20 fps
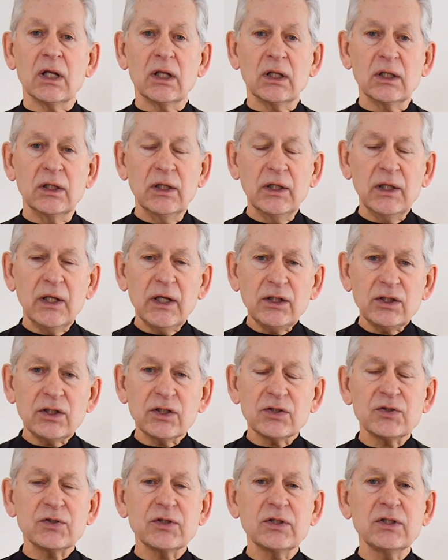
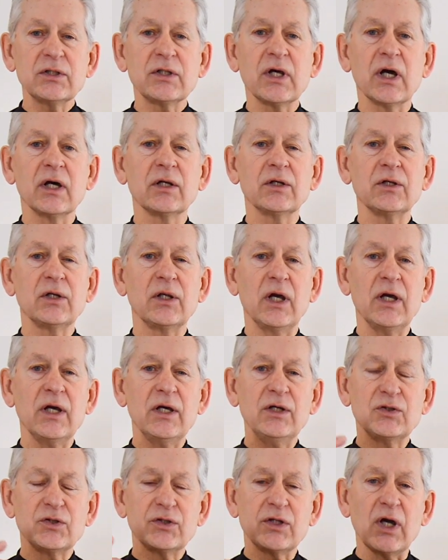Linda's intent
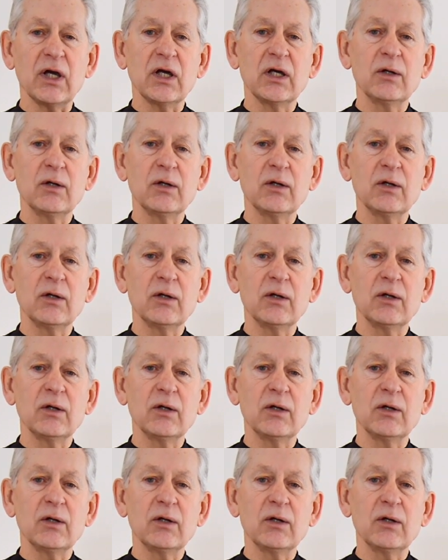is to